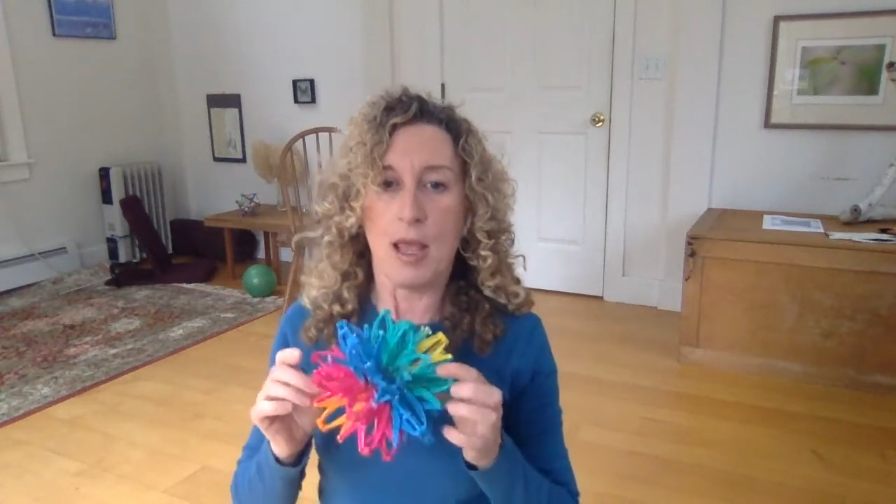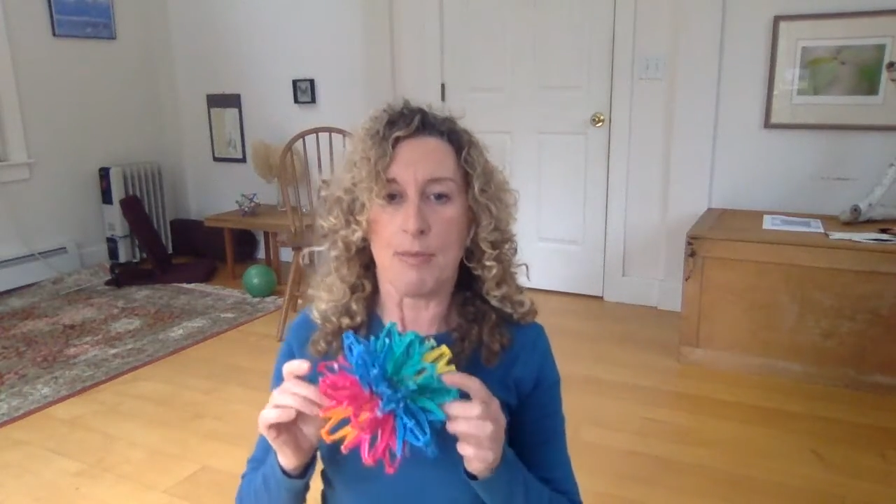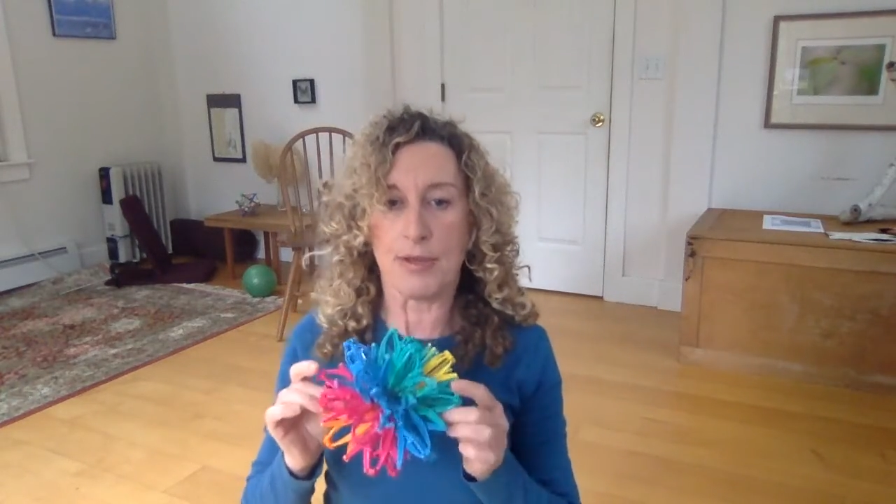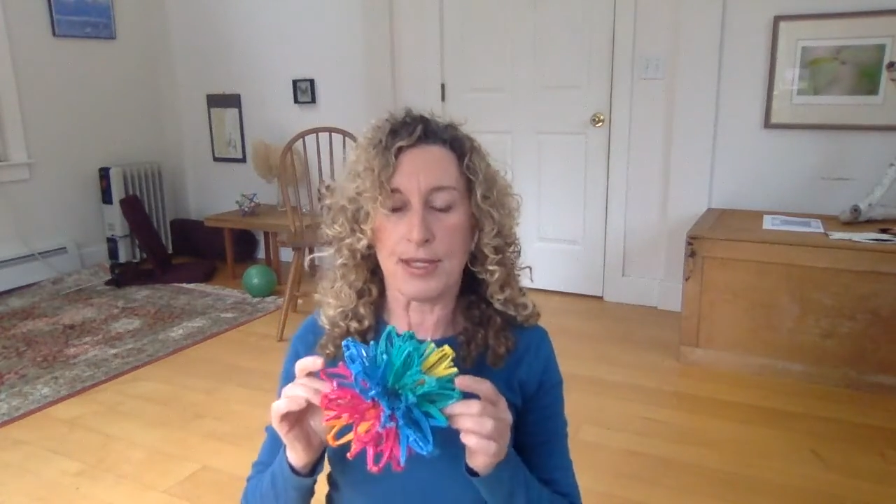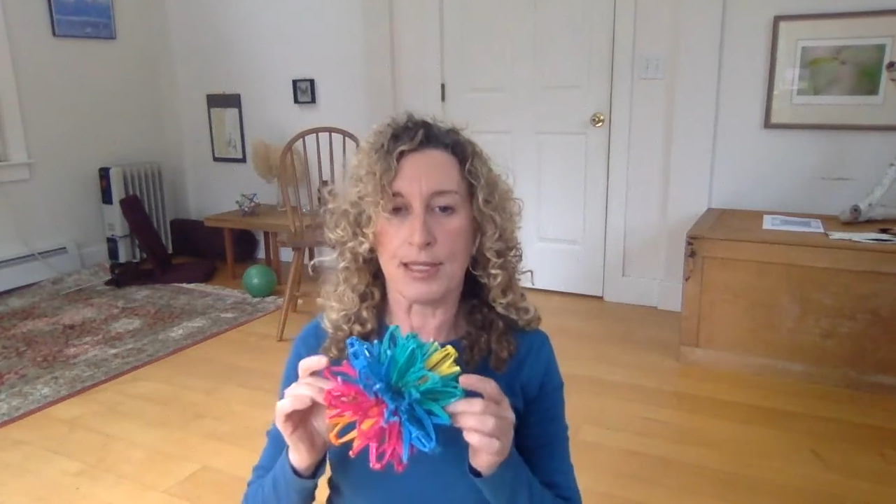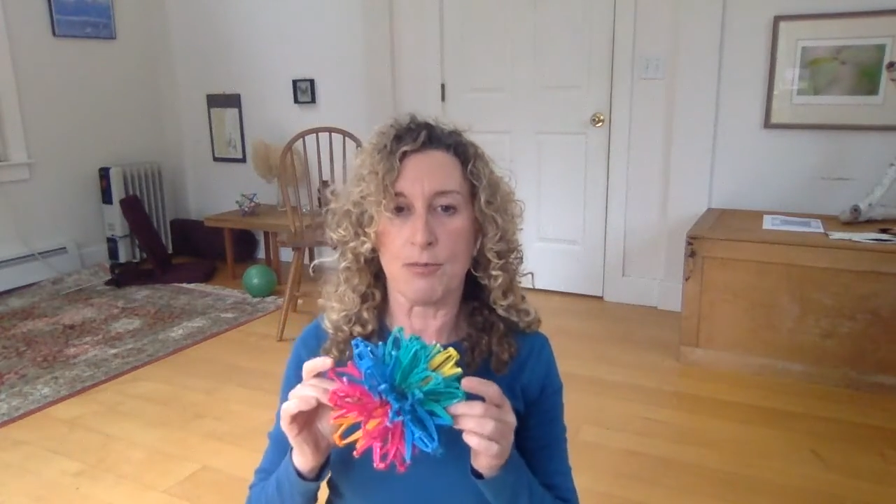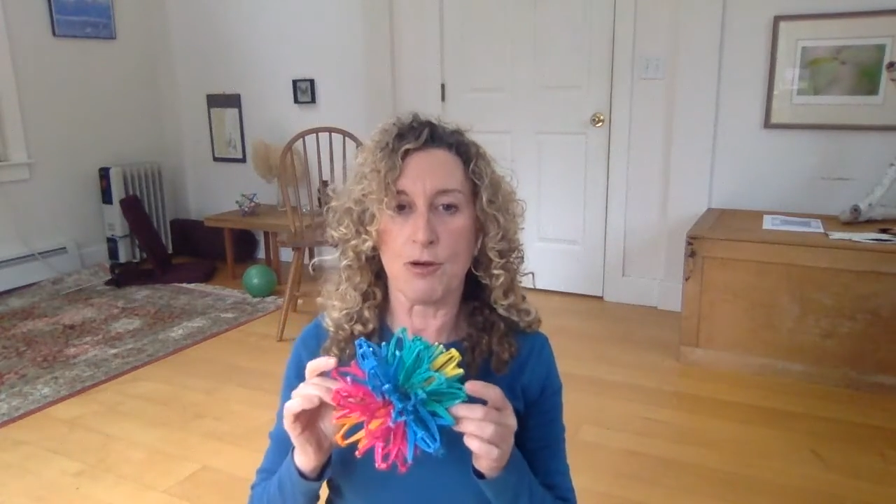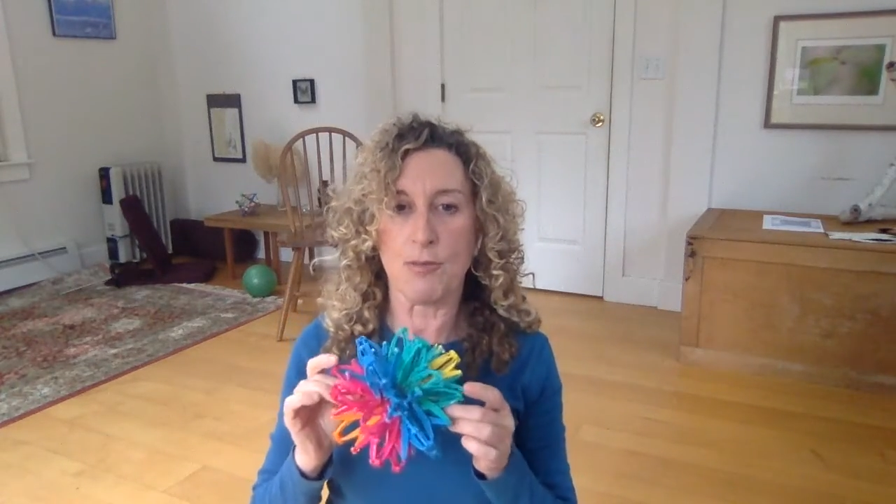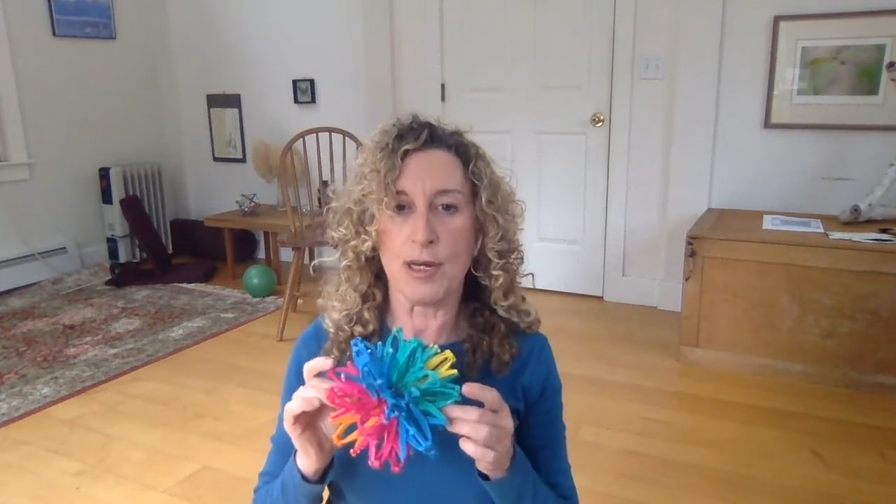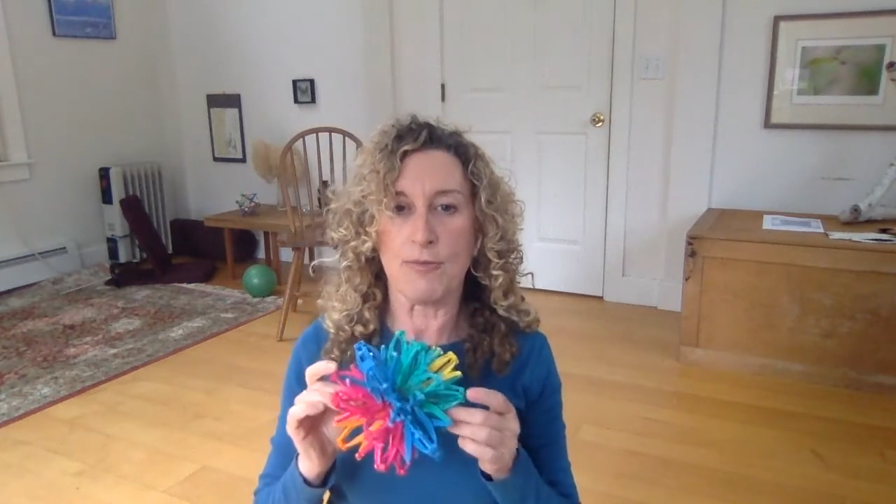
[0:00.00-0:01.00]
But this
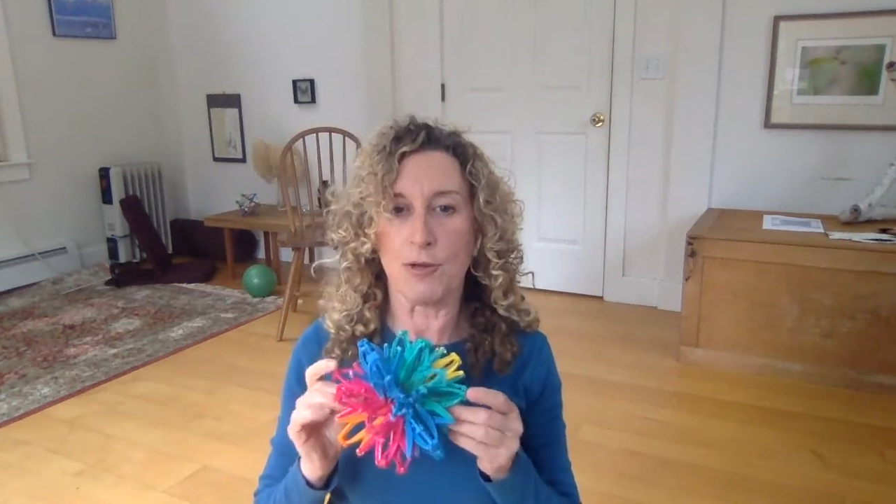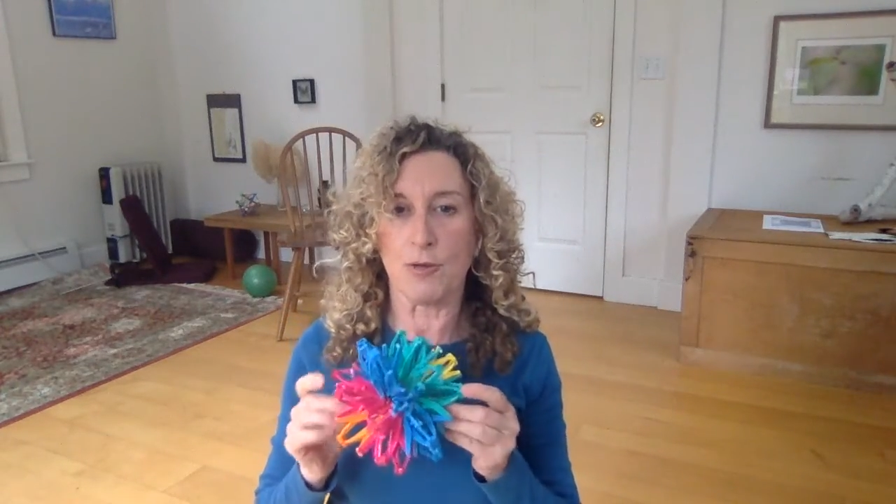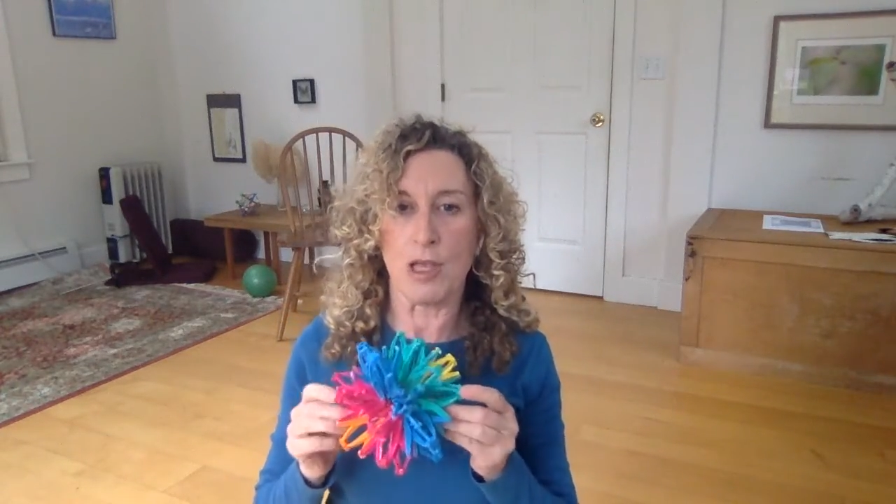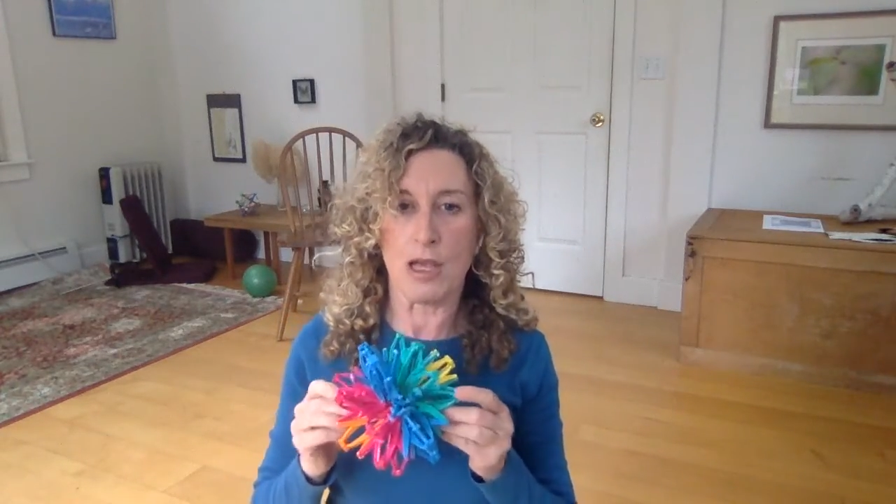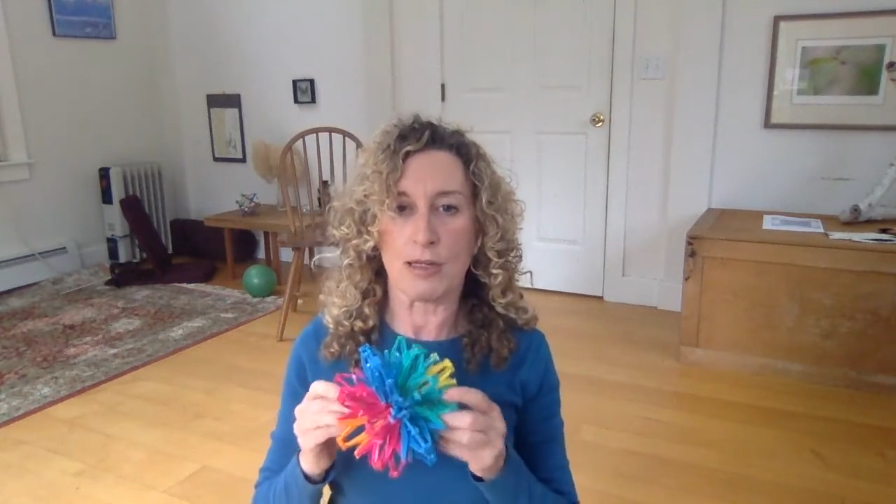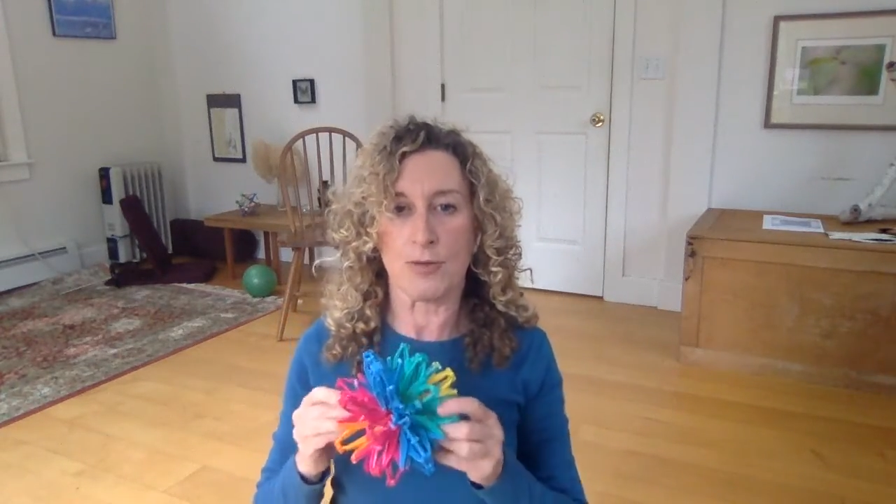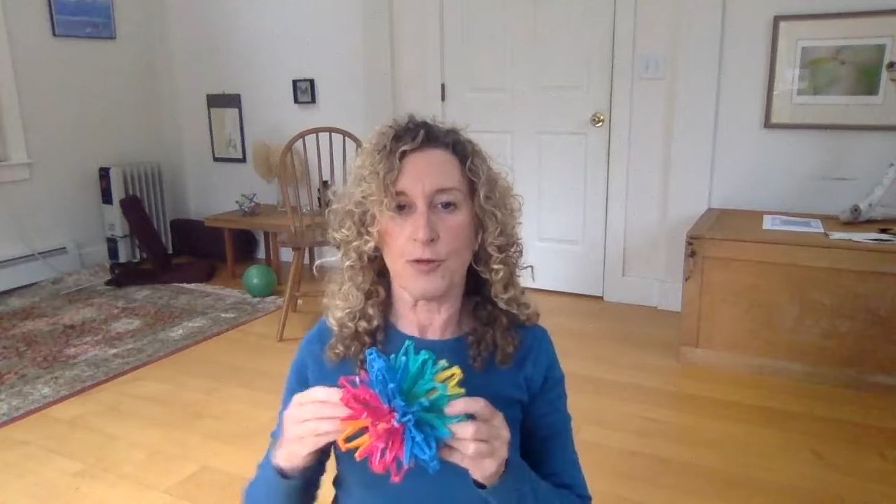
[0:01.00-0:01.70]
movement of your lungs,